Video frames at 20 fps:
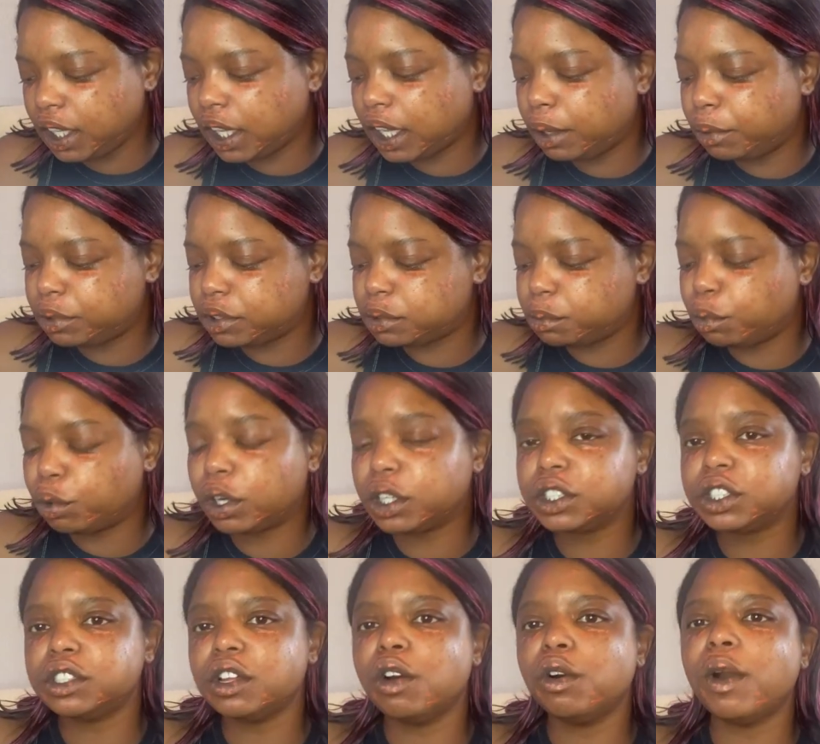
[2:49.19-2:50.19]
It was more
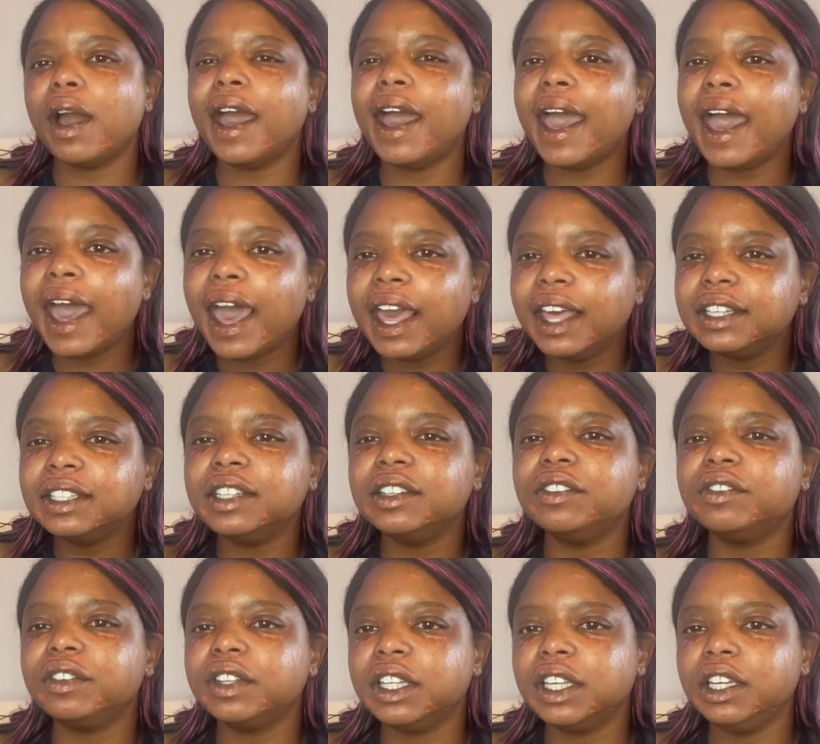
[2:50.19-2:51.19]
so
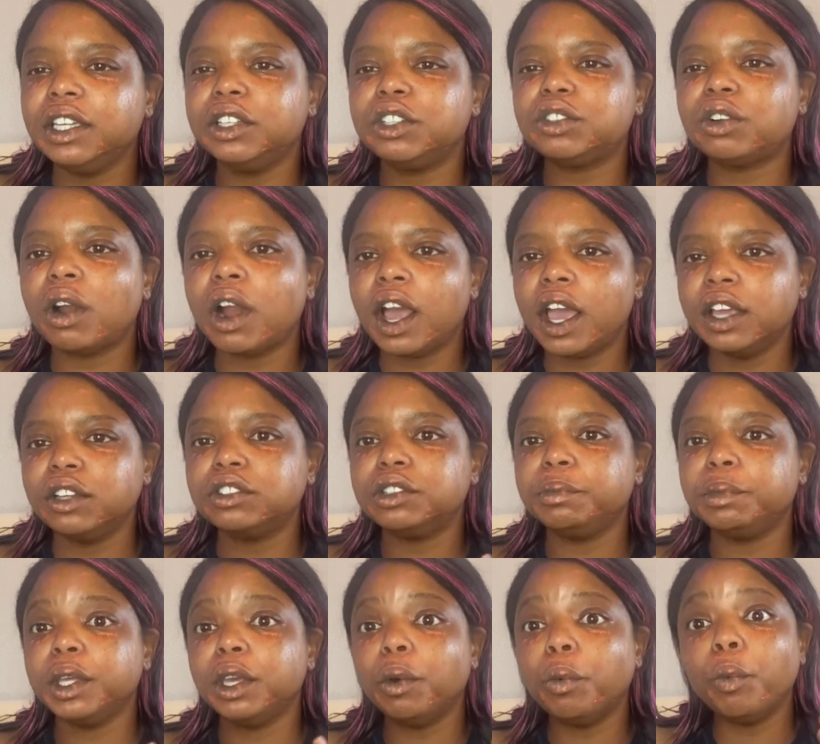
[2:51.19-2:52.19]
actively trying to
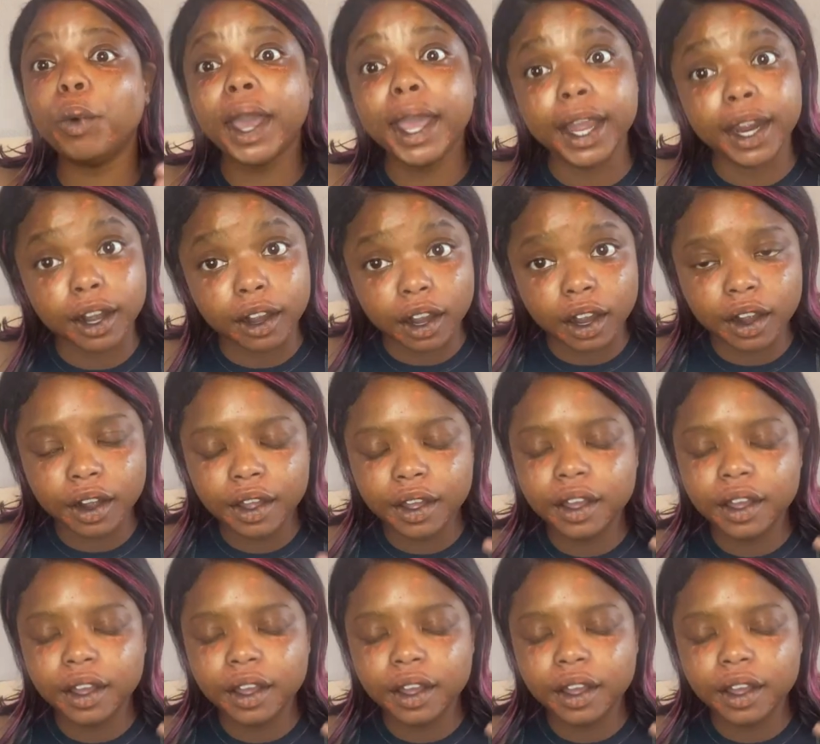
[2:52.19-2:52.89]
be aware